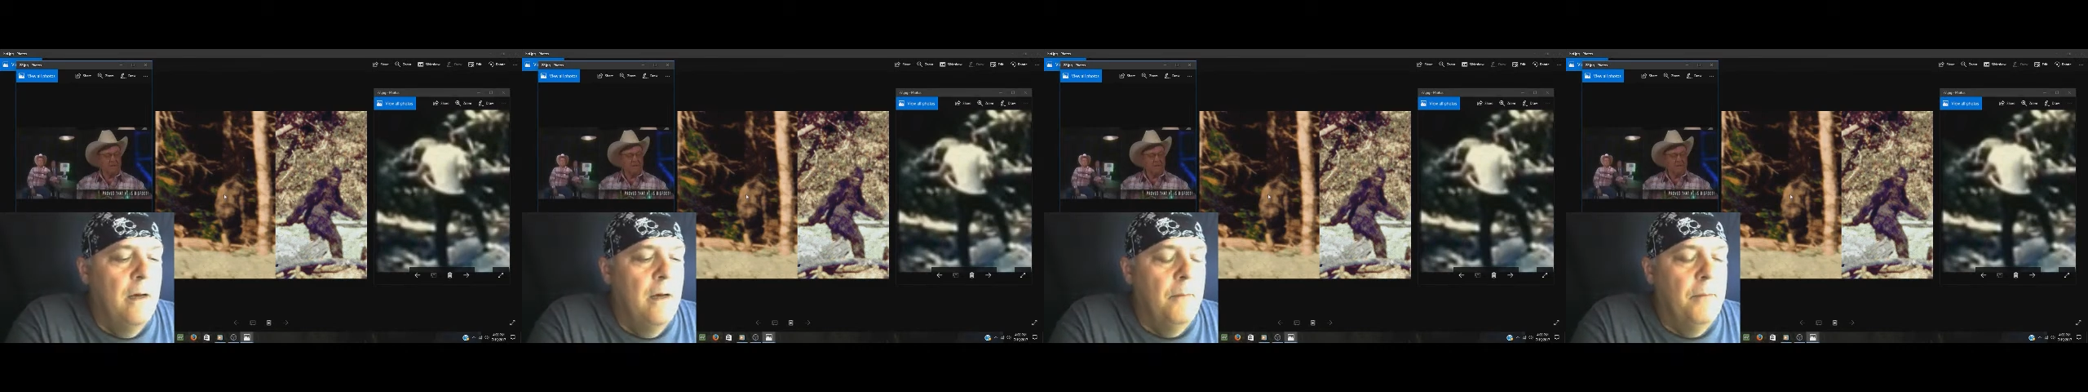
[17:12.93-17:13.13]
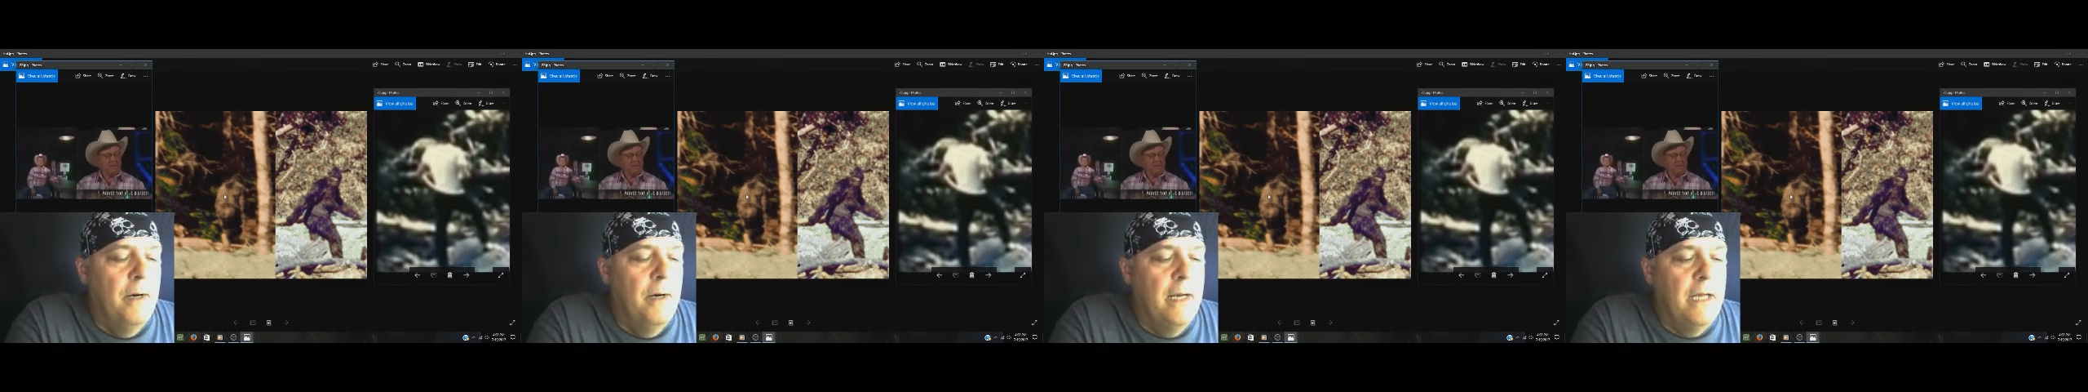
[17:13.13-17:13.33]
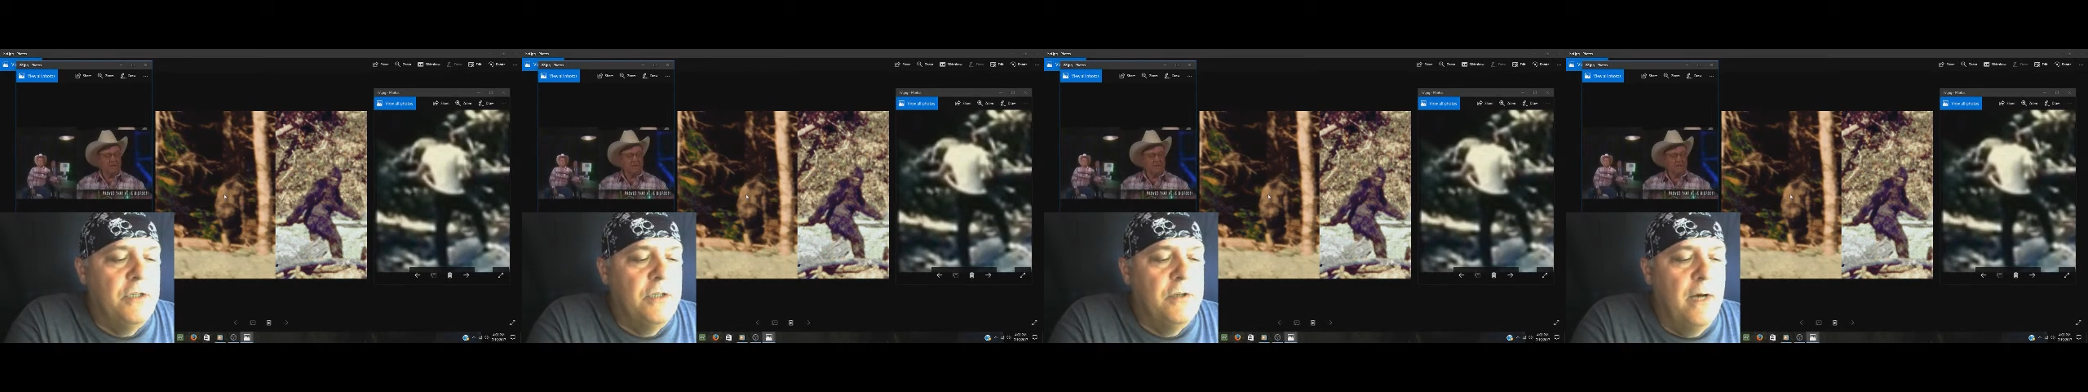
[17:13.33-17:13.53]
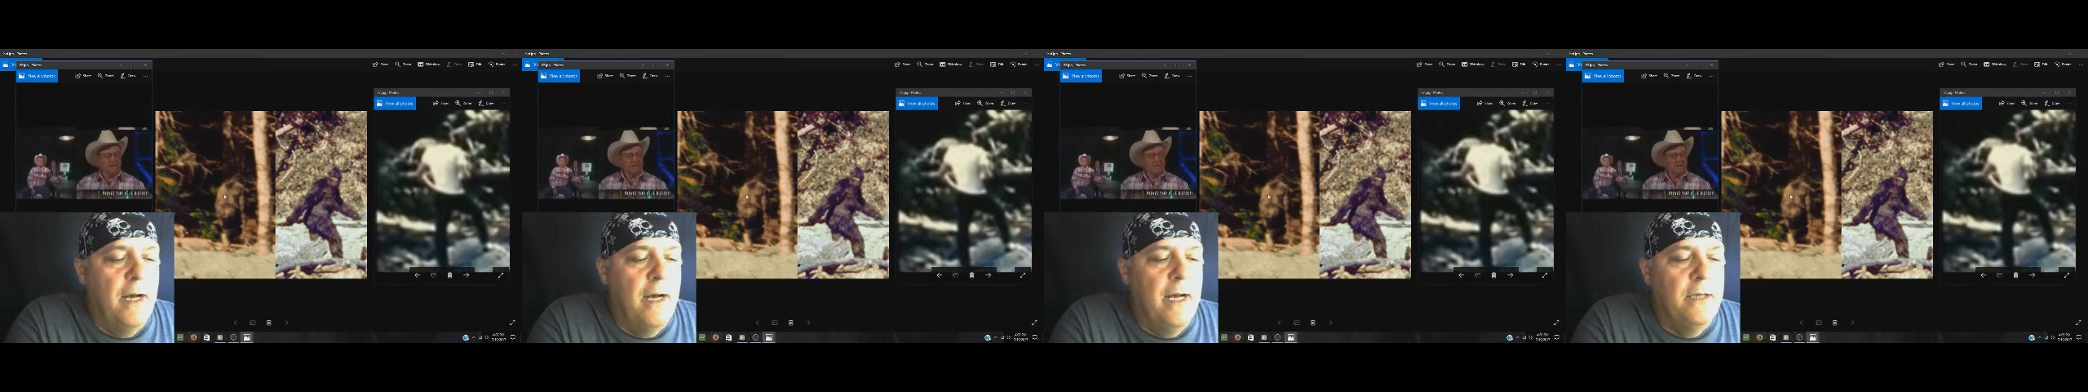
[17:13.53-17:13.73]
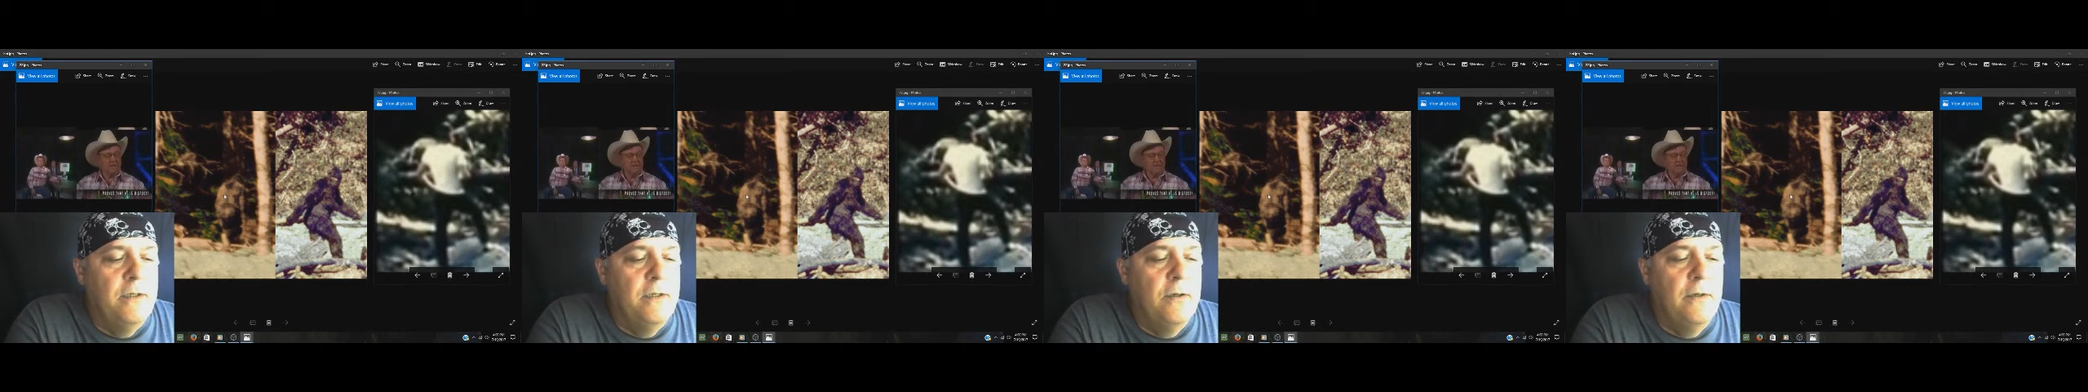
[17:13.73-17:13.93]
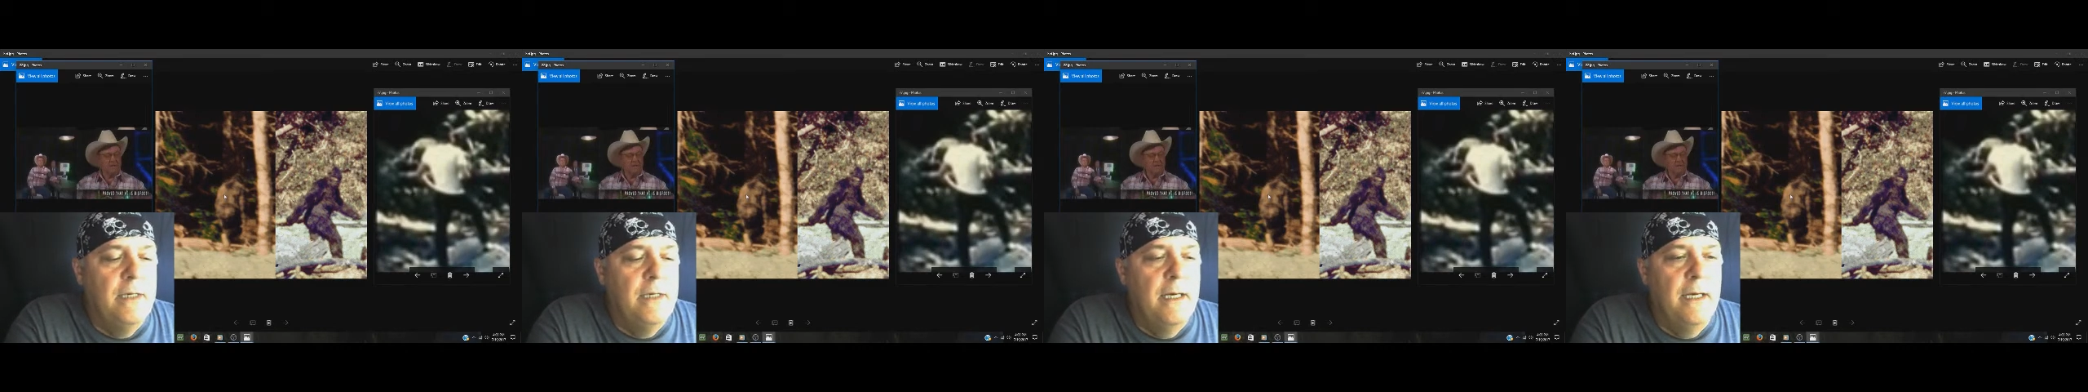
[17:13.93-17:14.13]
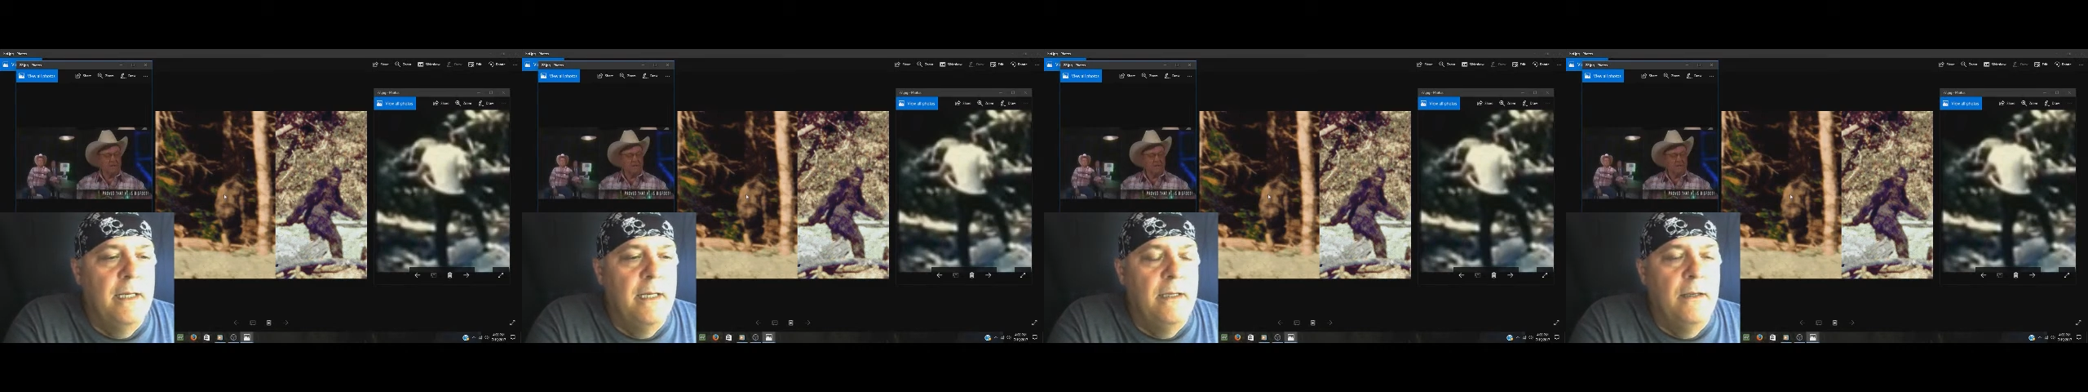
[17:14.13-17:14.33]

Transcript: but I try to get